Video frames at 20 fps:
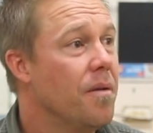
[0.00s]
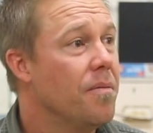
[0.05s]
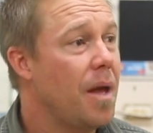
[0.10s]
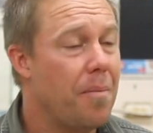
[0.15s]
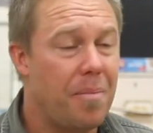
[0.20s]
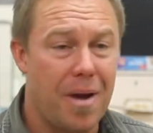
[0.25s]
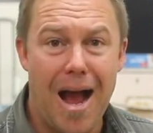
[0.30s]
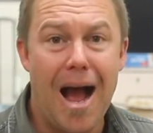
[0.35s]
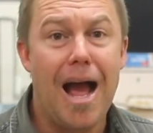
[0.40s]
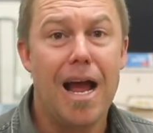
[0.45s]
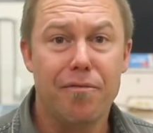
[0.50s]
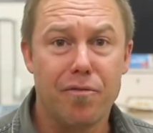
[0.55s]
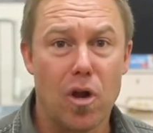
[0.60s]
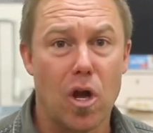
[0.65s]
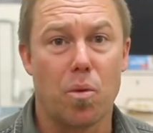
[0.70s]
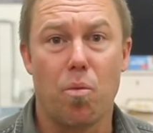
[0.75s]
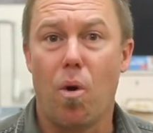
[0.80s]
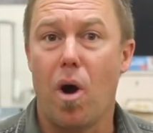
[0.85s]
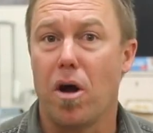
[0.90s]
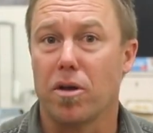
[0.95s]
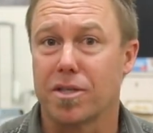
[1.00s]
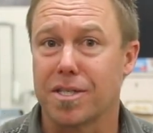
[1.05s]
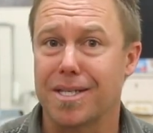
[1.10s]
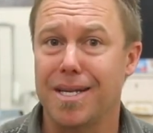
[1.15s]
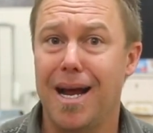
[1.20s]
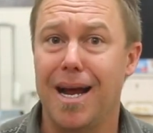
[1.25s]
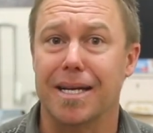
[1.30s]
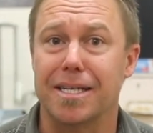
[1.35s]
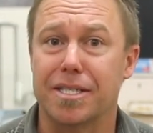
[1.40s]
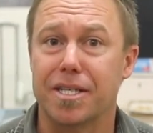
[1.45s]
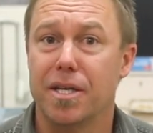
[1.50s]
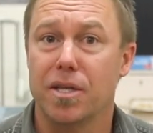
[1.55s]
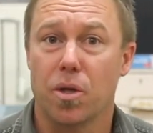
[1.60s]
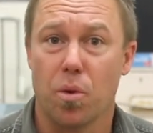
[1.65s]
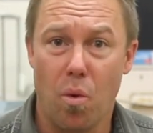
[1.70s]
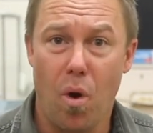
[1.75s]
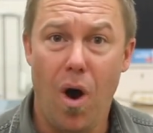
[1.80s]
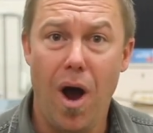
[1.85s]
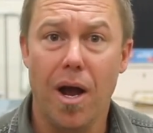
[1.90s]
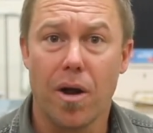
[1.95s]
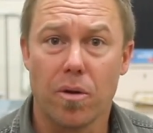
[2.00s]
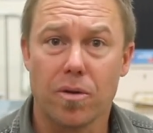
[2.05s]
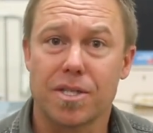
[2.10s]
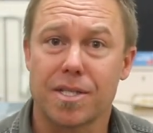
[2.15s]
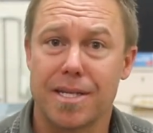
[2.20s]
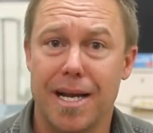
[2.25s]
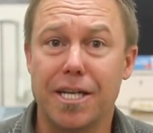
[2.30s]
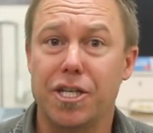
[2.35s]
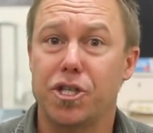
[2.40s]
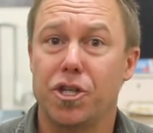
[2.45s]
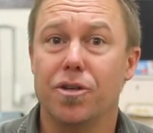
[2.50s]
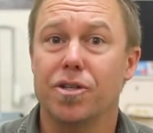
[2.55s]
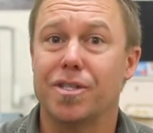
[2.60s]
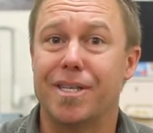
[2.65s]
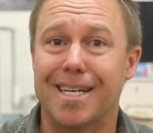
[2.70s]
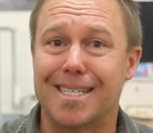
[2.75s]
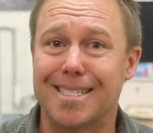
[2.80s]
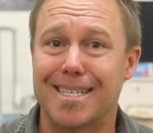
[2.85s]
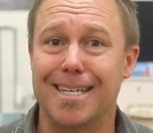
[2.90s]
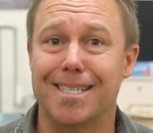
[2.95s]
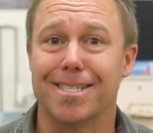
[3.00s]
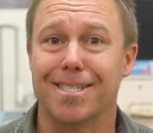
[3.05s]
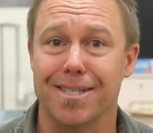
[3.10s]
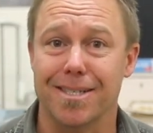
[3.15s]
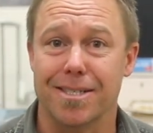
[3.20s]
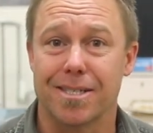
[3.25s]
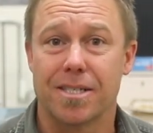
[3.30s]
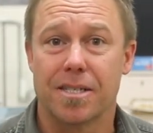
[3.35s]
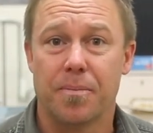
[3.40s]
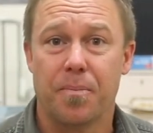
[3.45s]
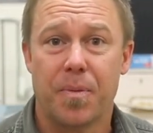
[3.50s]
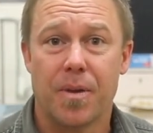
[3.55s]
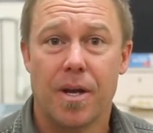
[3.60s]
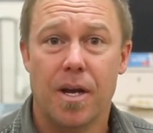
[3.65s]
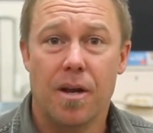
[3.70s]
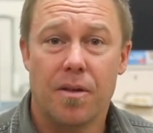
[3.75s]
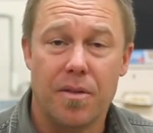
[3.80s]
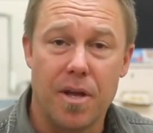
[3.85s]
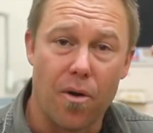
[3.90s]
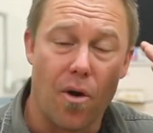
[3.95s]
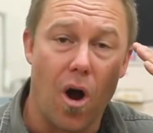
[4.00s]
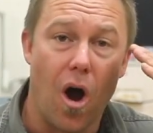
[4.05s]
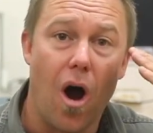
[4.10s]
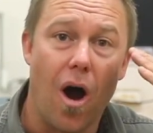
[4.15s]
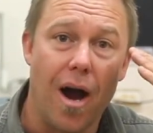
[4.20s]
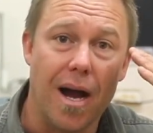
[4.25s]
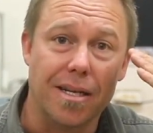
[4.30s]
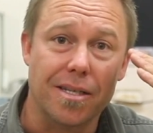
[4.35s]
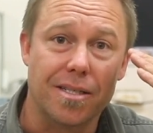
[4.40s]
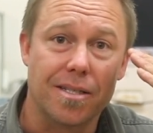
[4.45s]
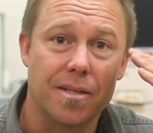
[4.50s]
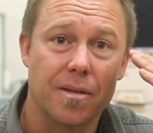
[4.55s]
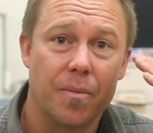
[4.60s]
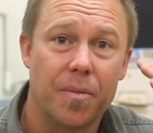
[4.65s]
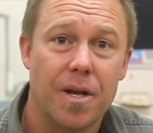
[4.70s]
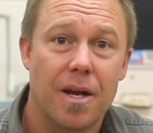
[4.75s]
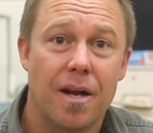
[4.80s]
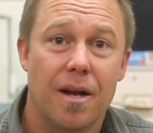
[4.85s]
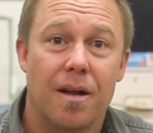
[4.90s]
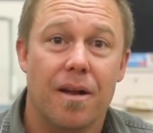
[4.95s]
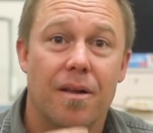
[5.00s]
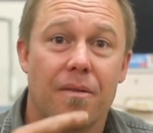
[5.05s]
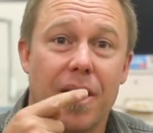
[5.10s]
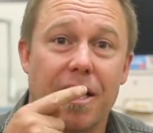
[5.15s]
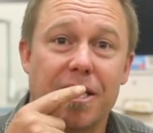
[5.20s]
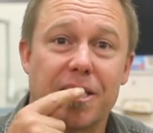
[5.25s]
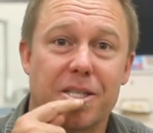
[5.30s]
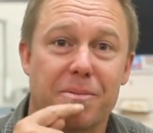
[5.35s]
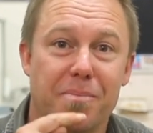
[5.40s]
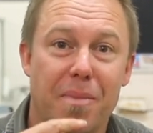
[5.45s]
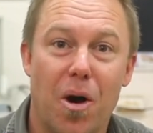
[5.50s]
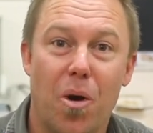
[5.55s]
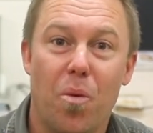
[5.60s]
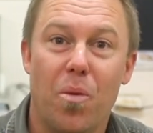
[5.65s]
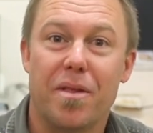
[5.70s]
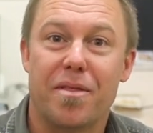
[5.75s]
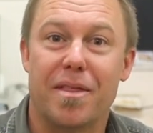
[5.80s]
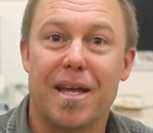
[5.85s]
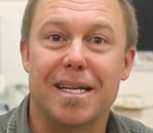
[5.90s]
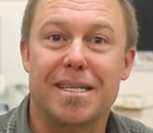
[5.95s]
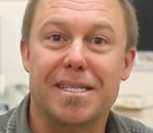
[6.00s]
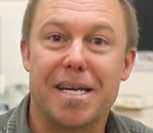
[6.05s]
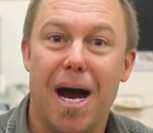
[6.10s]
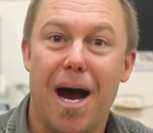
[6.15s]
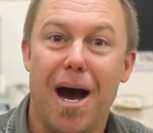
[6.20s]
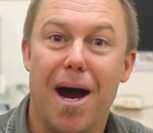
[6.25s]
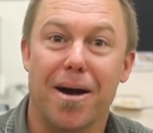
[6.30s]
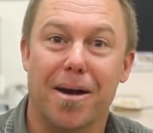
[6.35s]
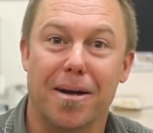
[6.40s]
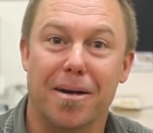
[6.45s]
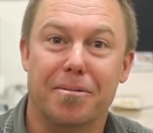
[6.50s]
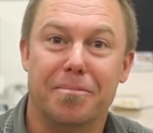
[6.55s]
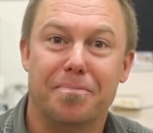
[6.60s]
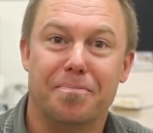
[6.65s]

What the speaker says: they behave like wild snakes, and in the wild, snakes use their senses, their eyes. They smell with their tongue.